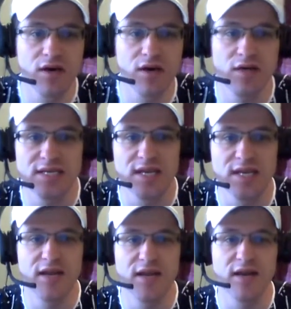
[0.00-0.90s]
He's at
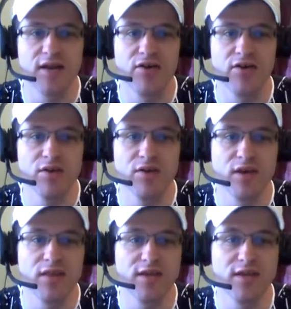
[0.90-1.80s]
9,900. I
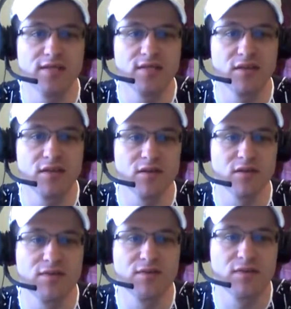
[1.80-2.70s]
think that's a steal
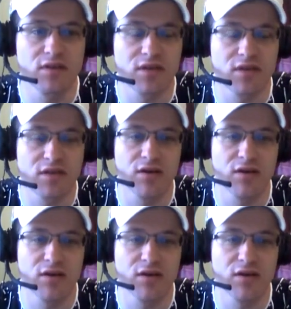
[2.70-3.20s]
against Philly.